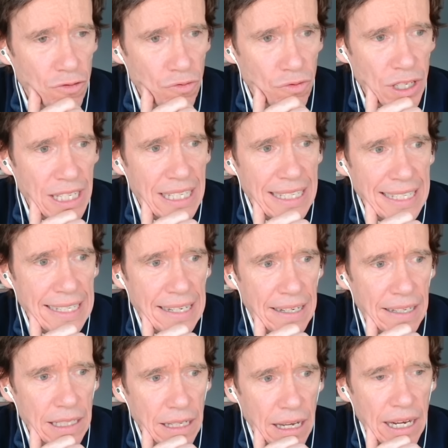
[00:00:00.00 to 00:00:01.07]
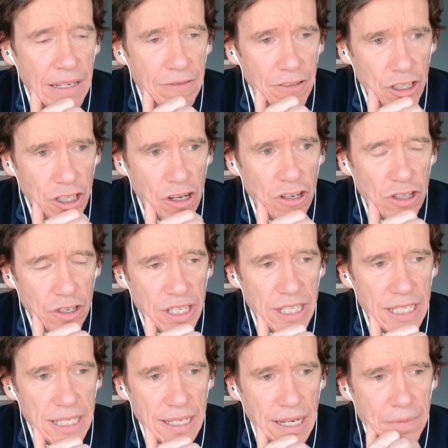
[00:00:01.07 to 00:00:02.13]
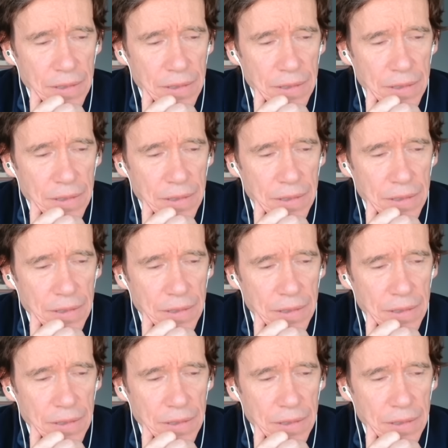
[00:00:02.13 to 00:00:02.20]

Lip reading: really alive and concrete. I